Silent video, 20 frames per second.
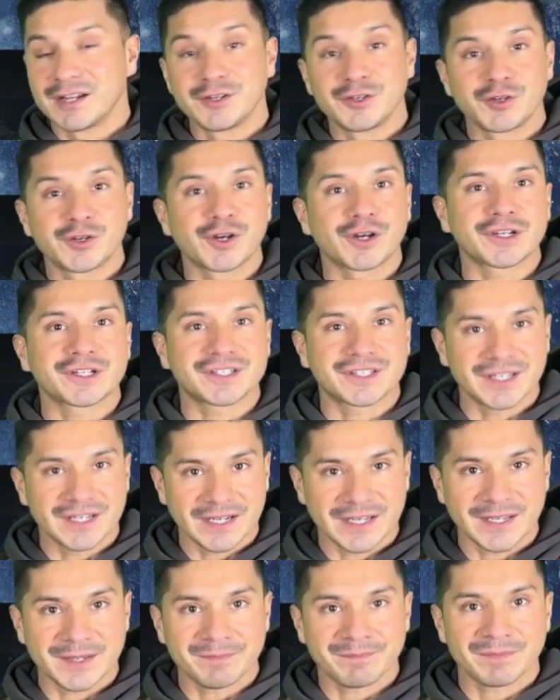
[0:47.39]
New York
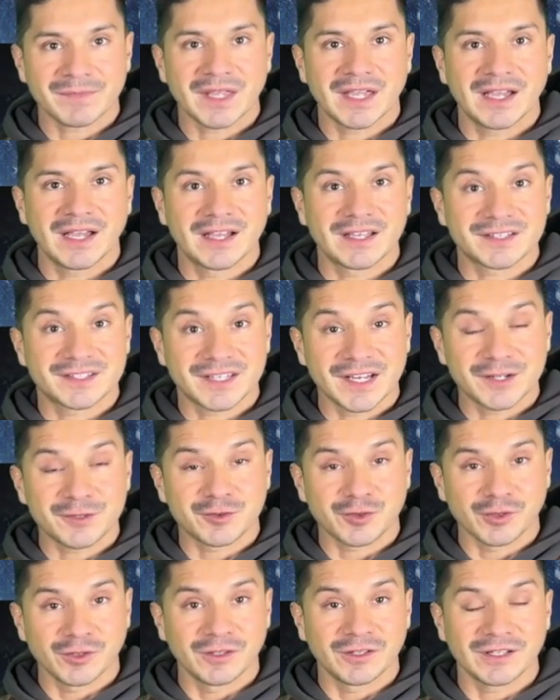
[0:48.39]
City,
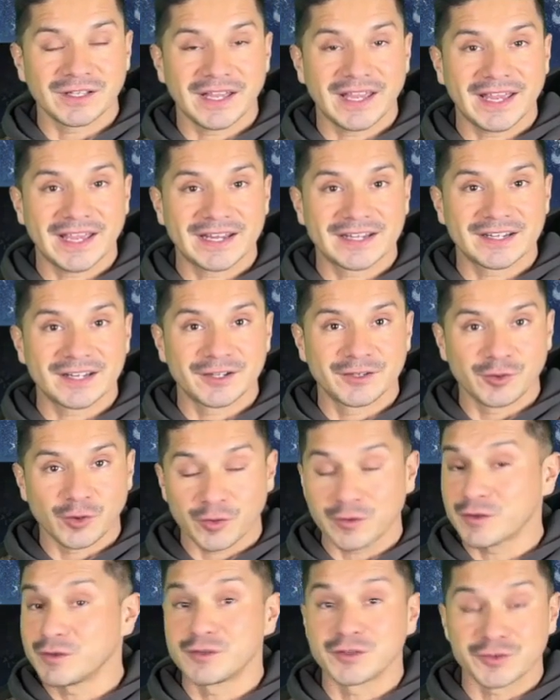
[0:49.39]
central and
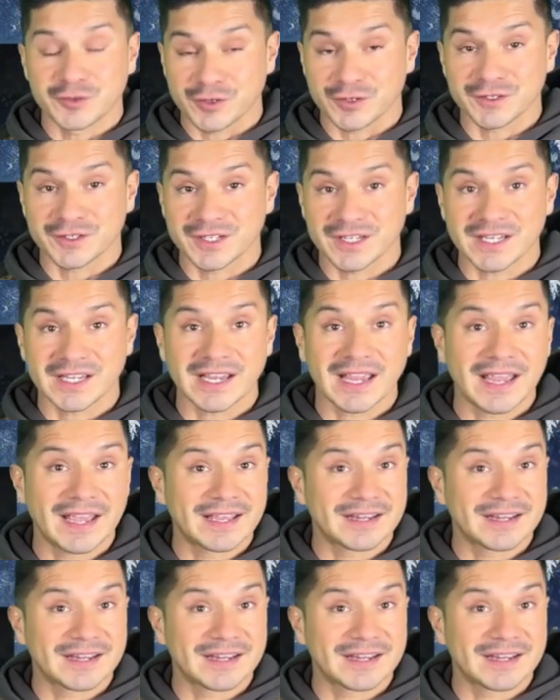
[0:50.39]
northern New Jersey,